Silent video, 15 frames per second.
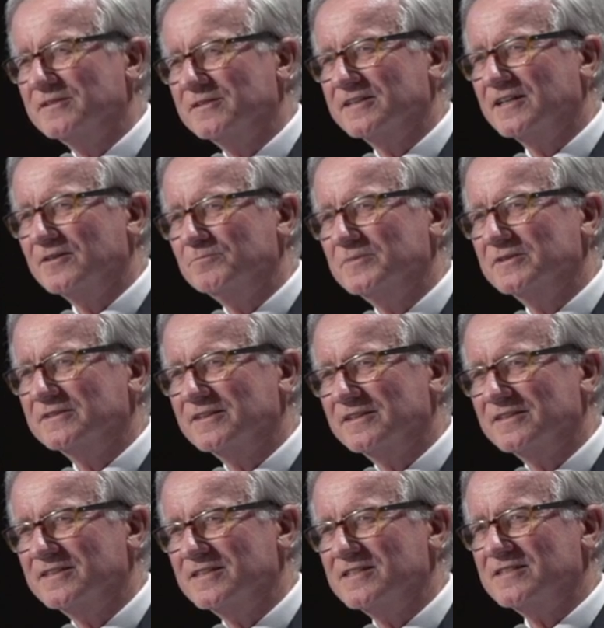to the government
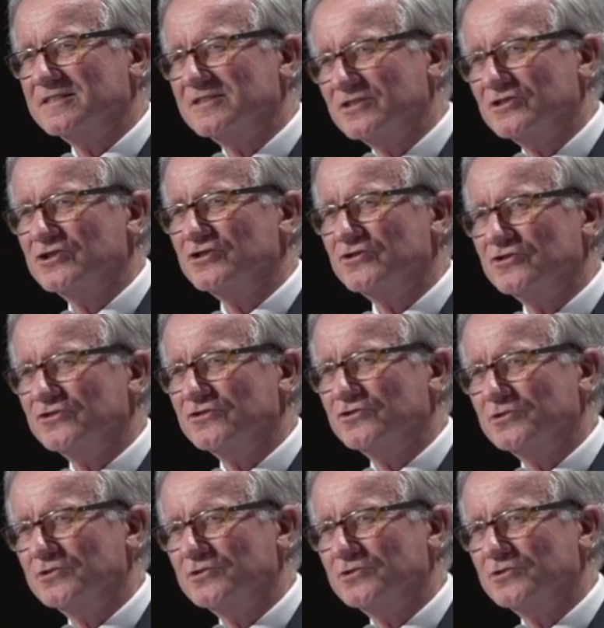that this decision